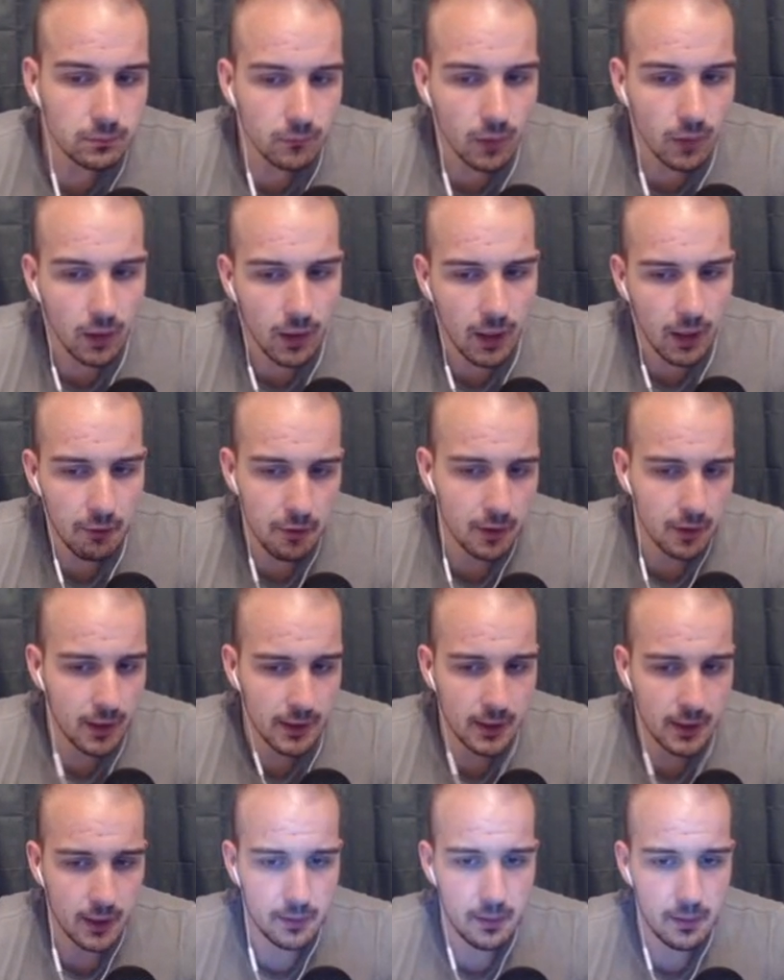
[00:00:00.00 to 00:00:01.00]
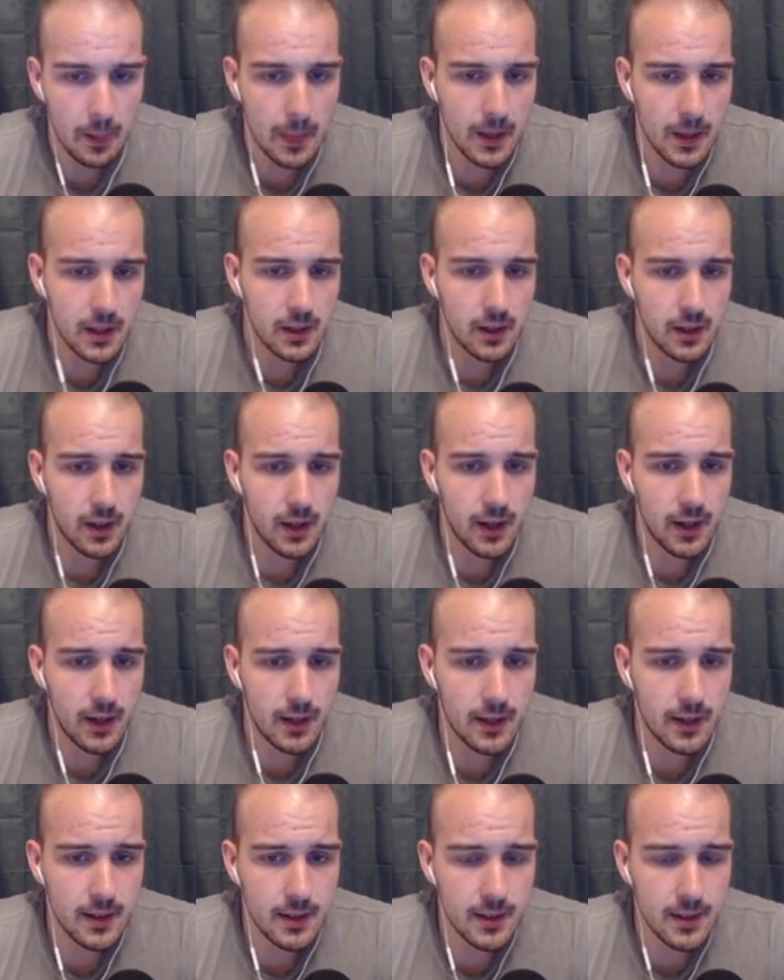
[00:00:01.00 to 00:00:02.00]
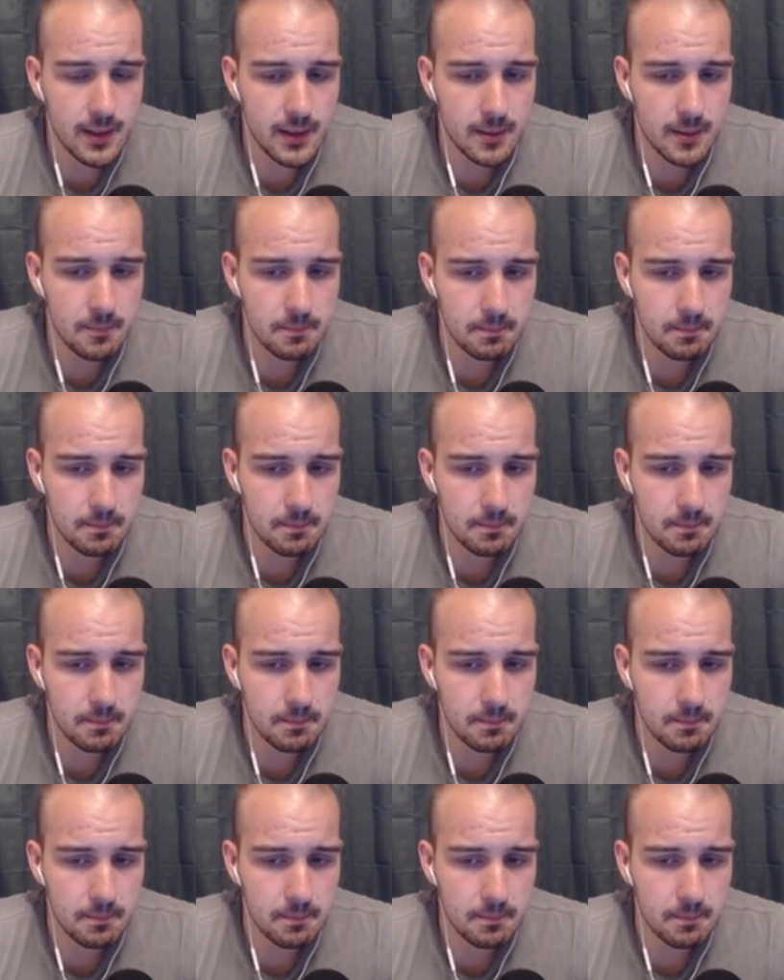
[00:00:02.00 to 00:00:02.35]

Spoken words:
really like that. And